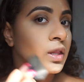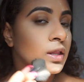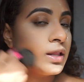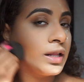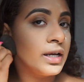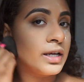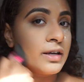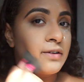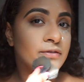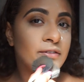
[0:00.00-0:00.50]

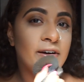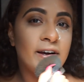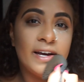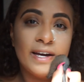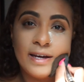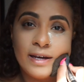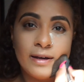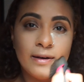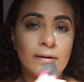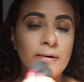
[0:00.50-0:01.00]
Like if
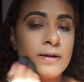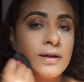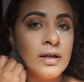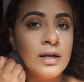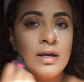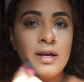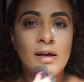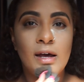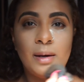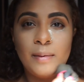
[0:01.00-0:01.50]
I
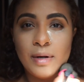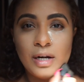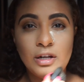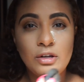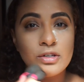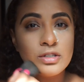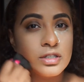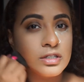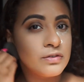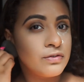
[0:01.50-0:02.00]

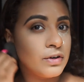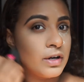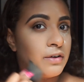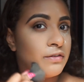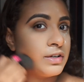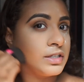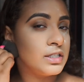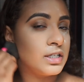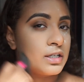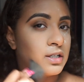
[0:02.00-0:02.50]
use this for
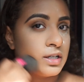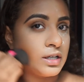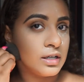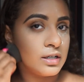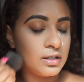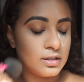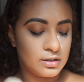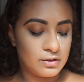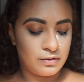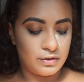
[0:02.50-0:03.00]
every technique,
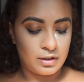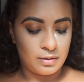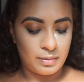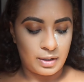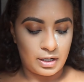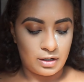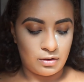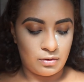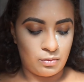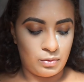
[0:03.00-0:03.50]
it doesn't really
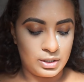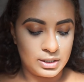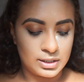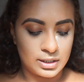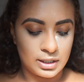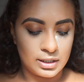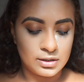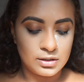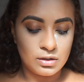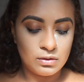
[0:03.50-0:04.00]
matter on what
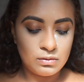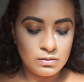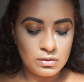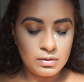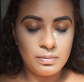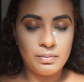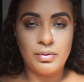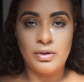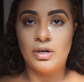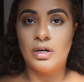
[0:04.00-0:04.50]
skin
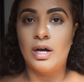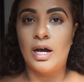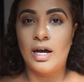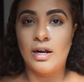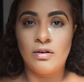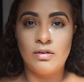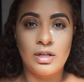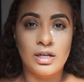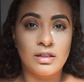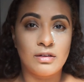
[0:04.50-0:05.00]
tone, but I
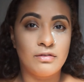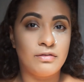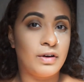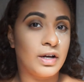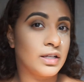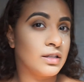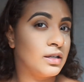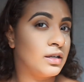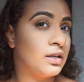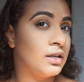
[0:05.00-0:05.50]
don't like the
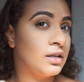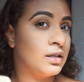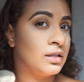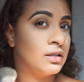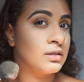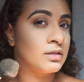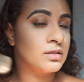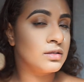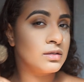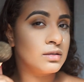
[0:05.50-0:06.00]
fact that it
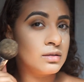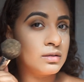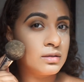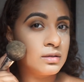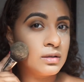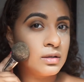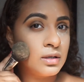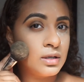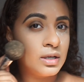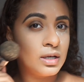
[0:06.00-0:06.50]

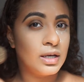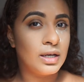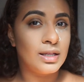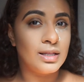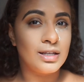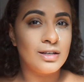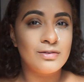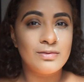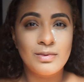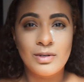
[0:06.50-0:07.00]

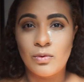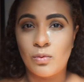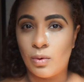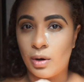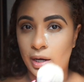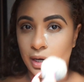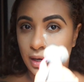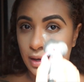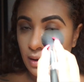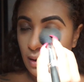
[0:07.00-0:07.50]
leaves me
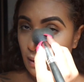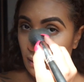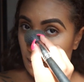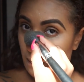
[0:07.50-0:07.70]
white,